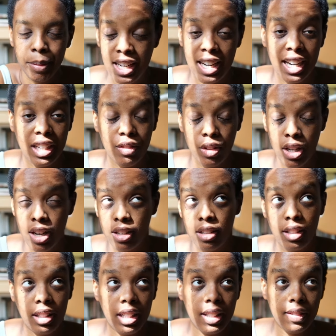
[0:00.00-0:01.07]
And I even got
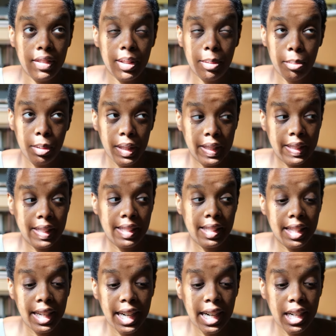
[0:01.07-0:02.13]
to leave some pieces
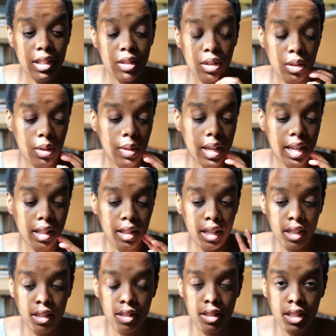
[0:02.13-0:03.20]
there so that they
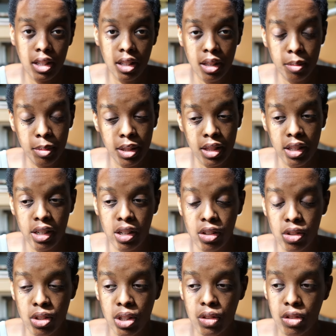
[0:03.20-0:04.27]
could sell them in their
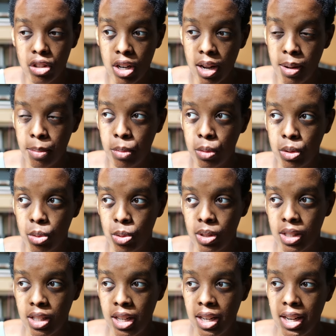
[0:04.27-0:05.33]
surf shop, which
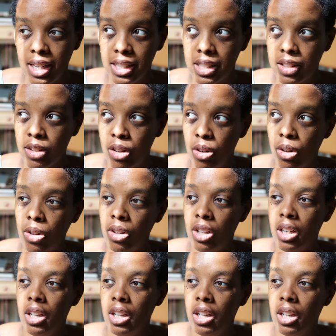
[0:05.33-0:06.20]
was a nice little